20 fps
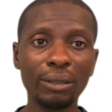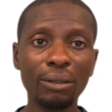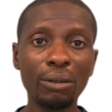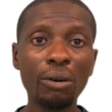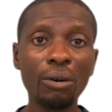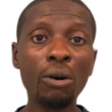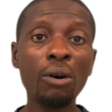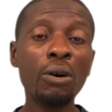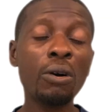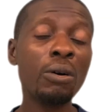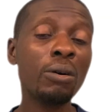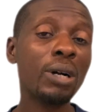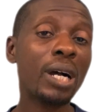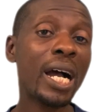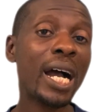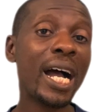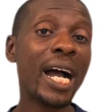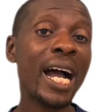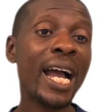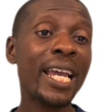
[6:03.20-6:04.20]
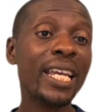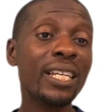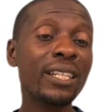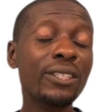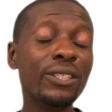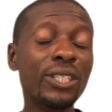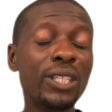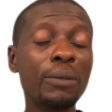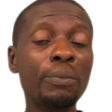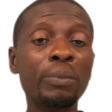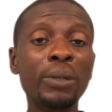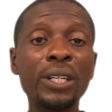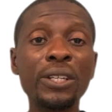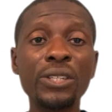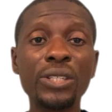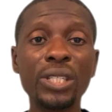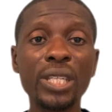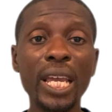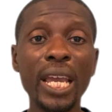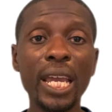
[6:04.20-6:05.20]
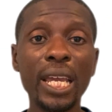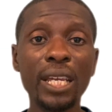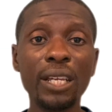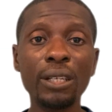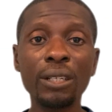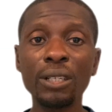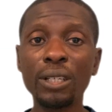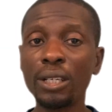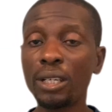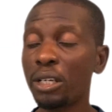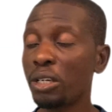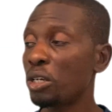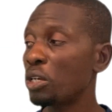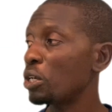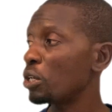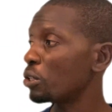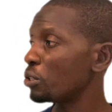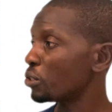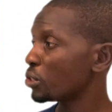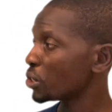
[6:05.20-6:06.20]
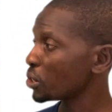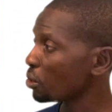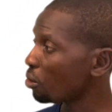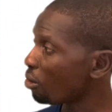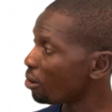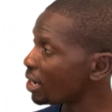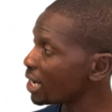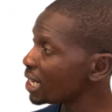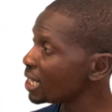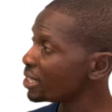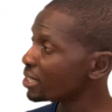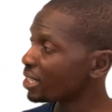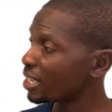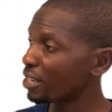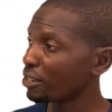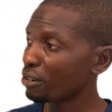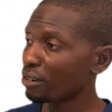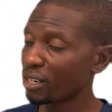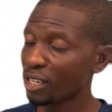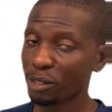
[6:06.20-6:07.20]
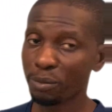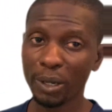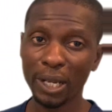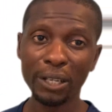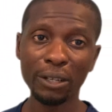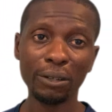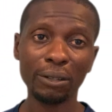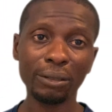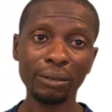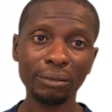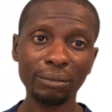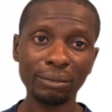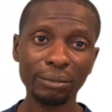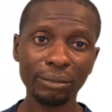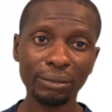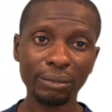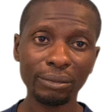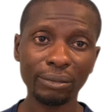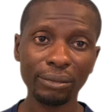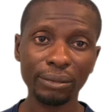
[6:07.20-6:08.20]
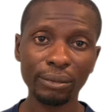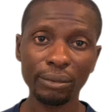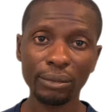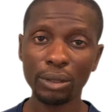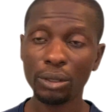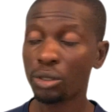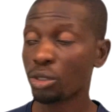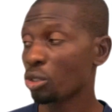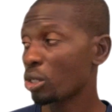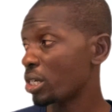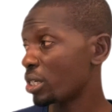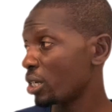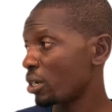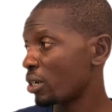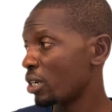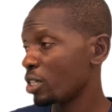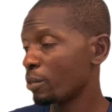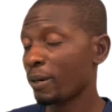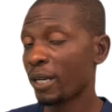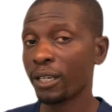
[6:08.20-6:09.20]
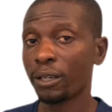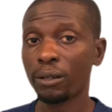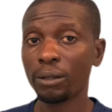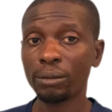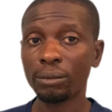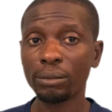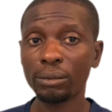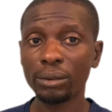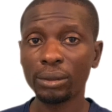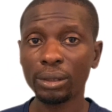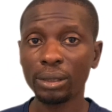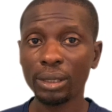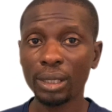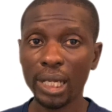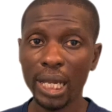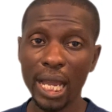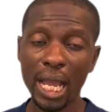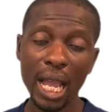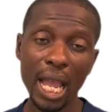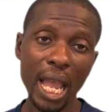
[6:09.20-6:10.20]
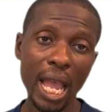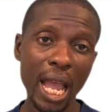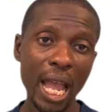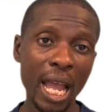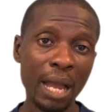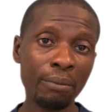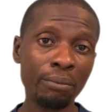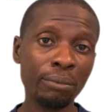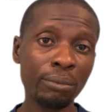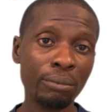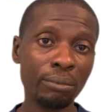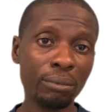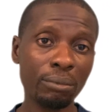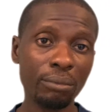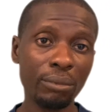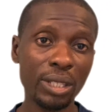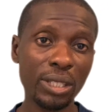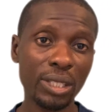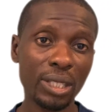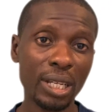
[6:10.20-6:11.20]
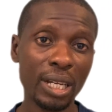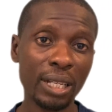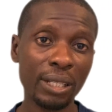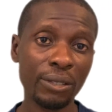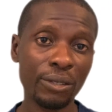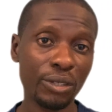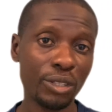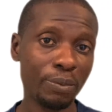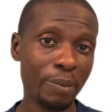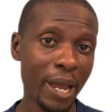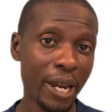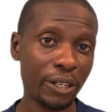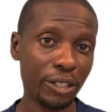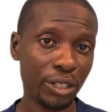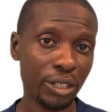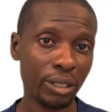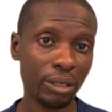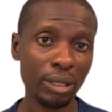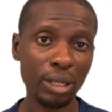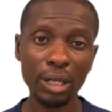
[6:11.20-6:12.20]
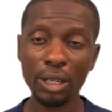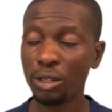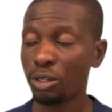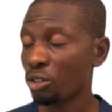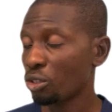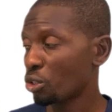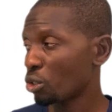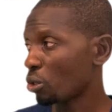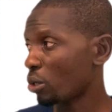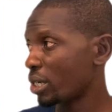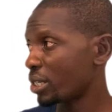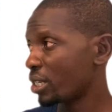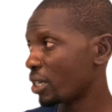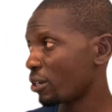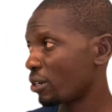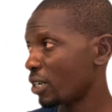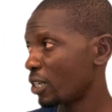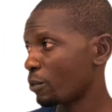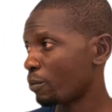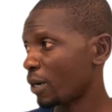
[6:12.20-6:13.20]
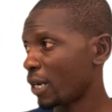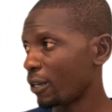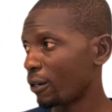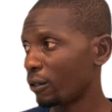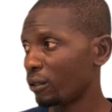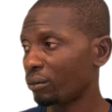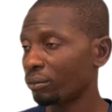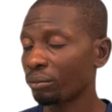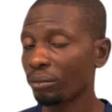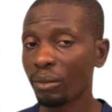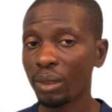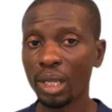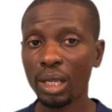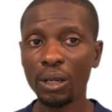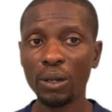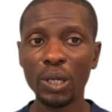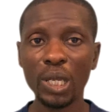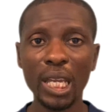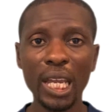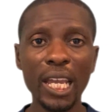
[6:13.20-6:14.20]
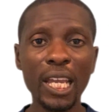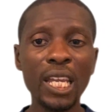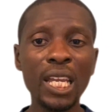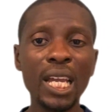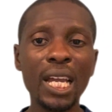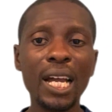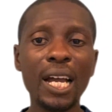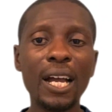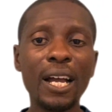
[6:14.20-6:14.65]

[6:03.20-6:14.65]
Or I can simply say, soy señor español. Soy señor español. I'm Mr. Spanish. Soy señor español. Okay?